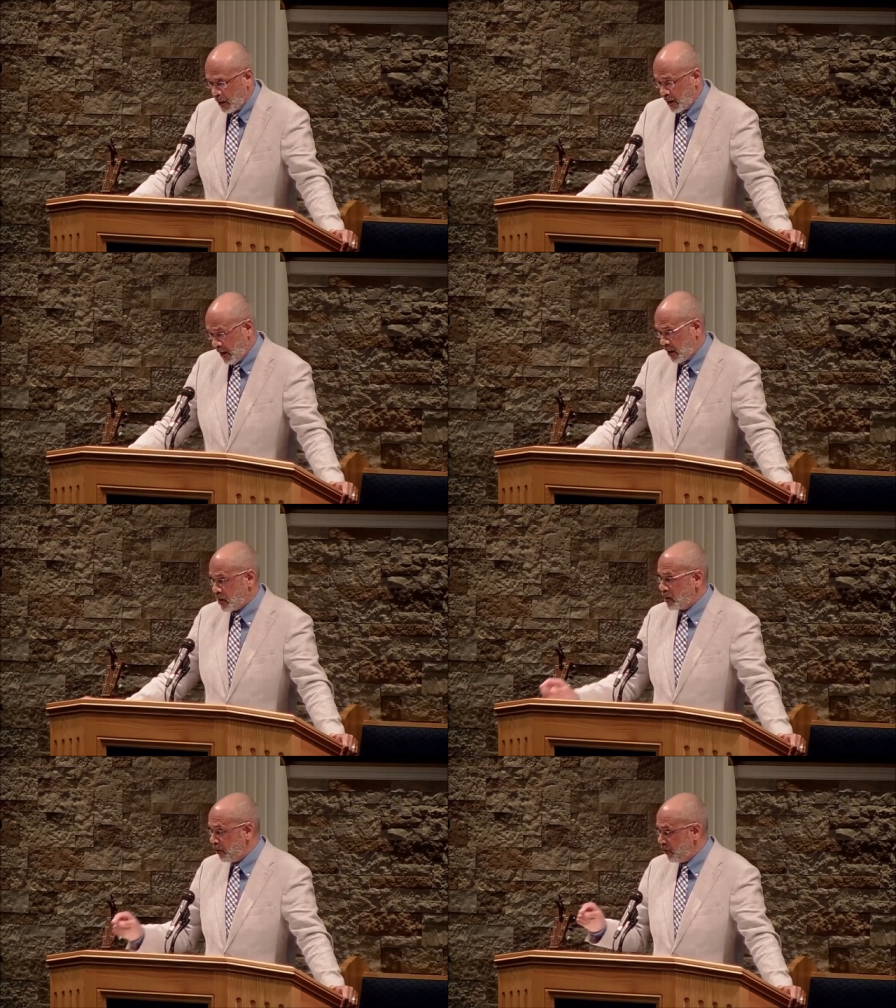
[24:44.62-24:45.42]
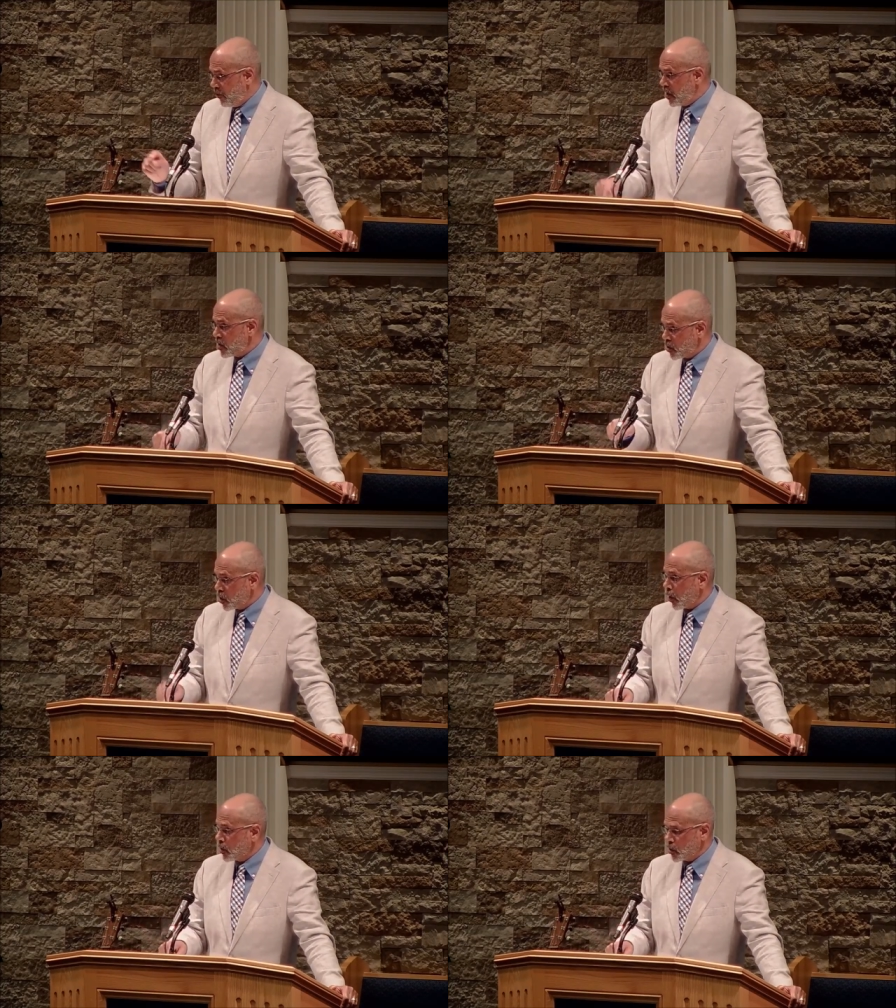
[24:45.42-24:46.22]
against this
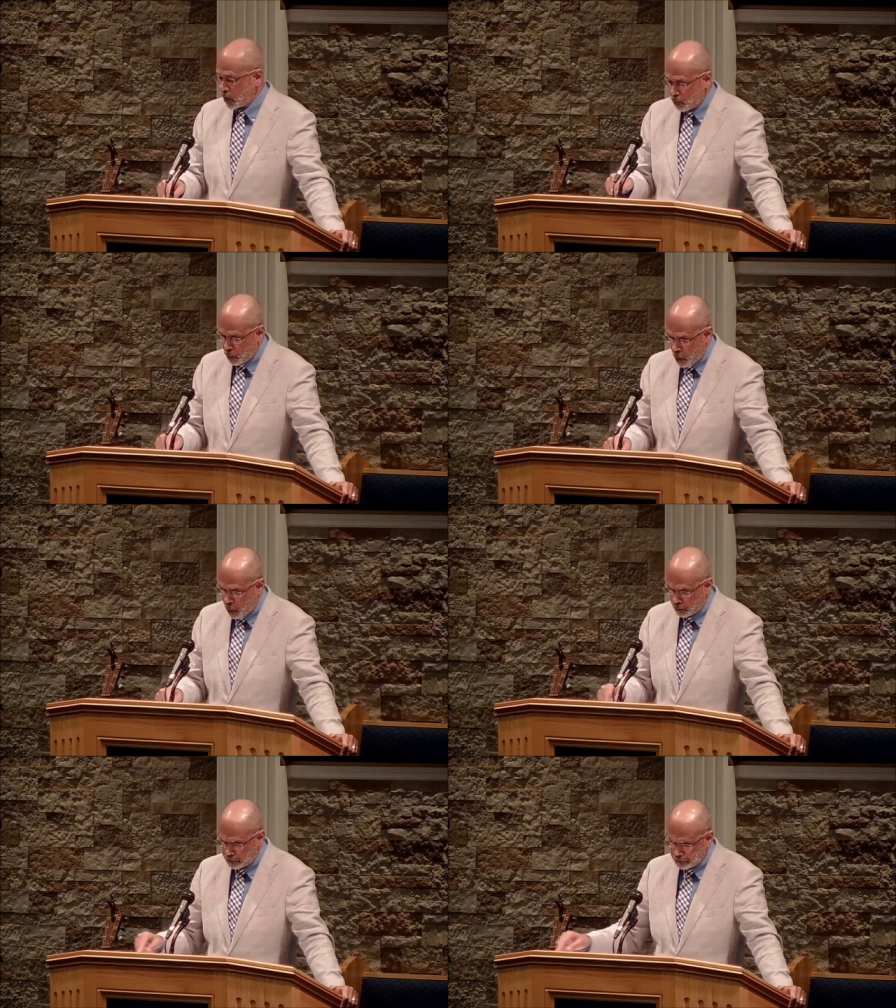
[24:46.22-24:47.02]
church in Rome,